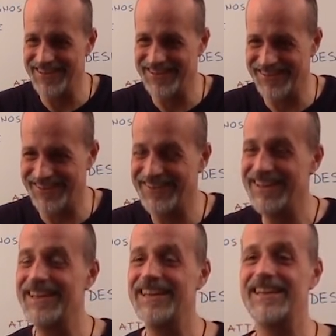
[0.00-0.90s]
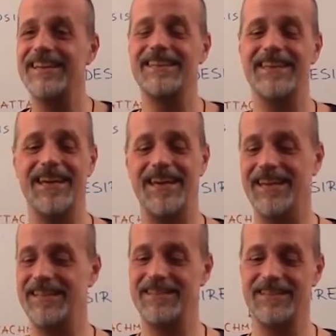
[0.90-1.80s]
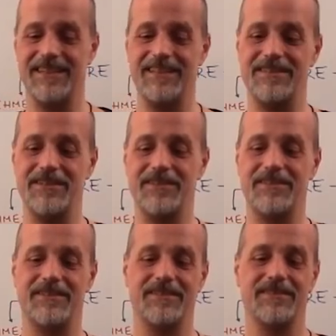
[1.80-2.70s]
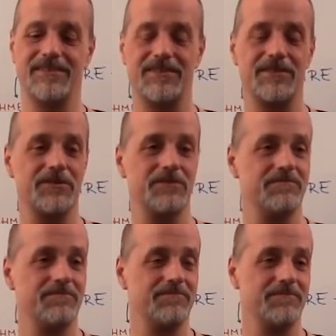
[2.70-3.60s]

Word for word: you know, then it's not so